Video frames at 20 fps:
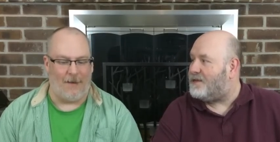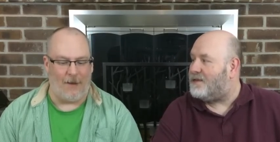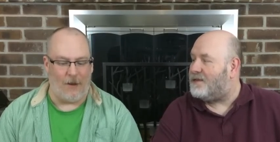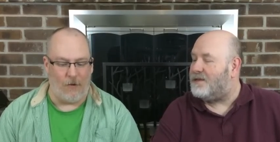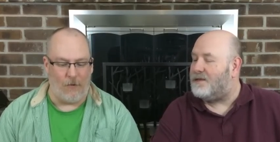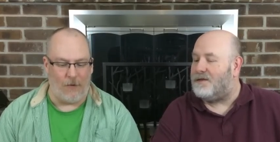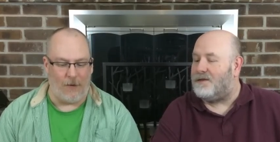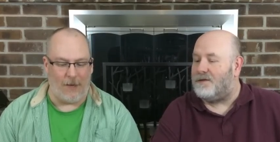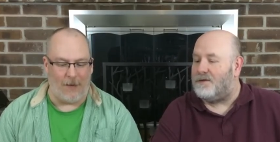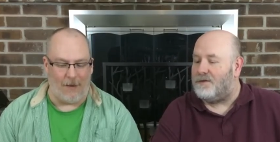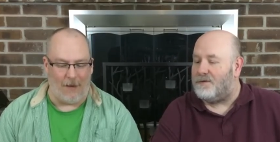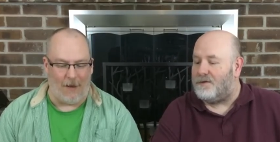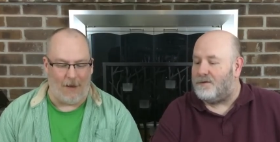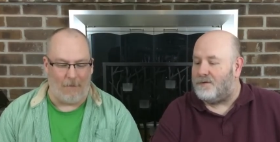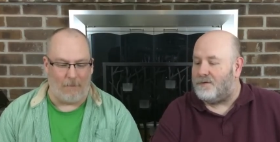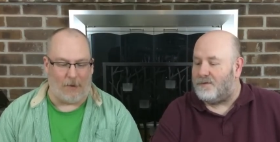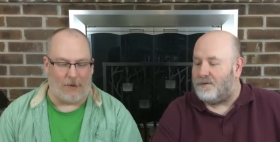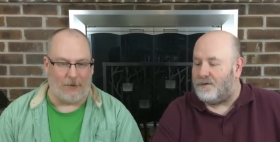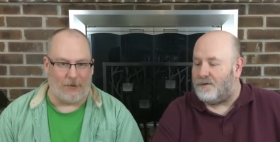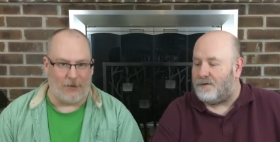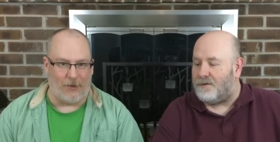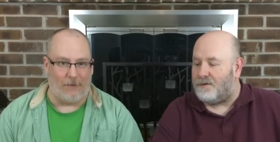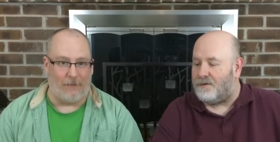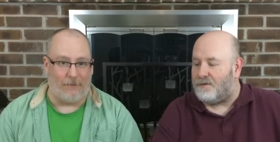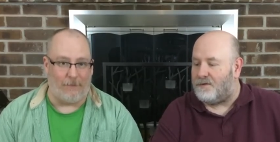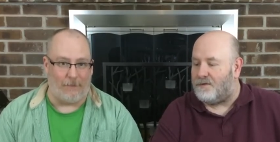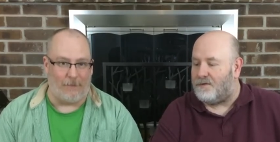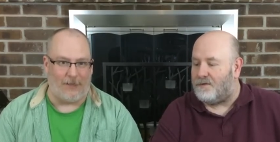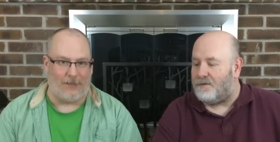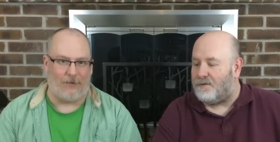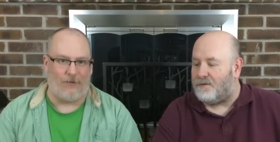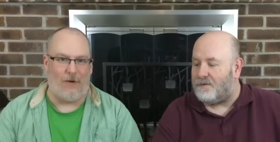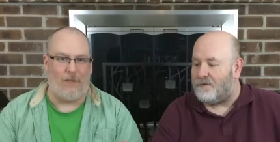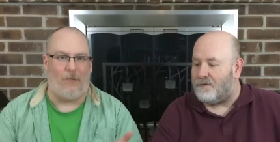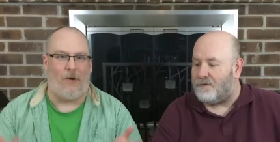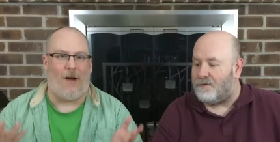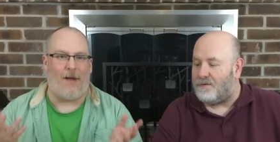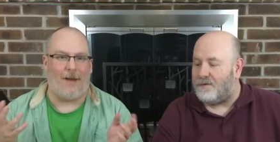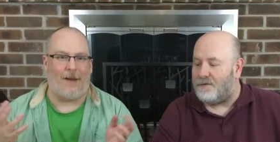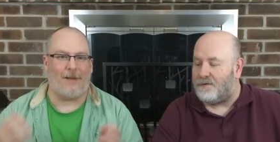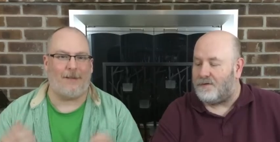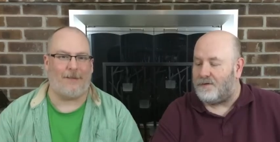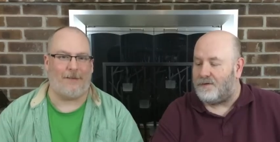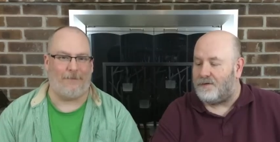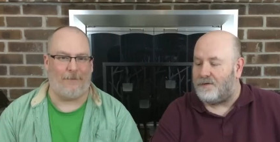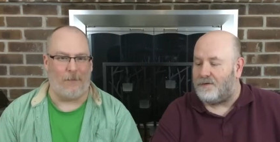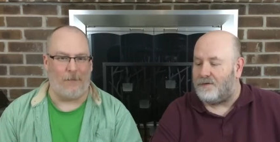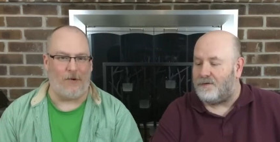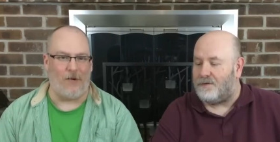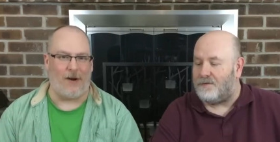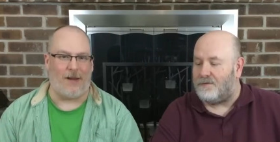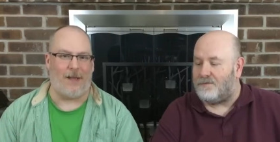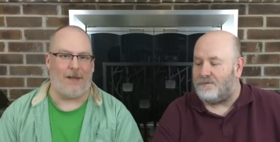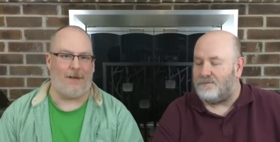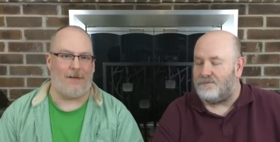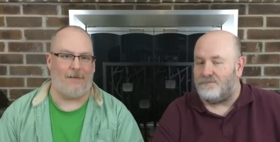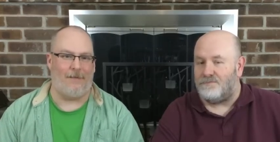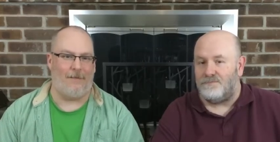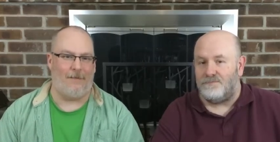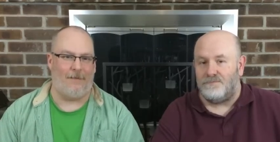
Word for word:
Speaker 1: You get a bunch of mystery products from Cricut.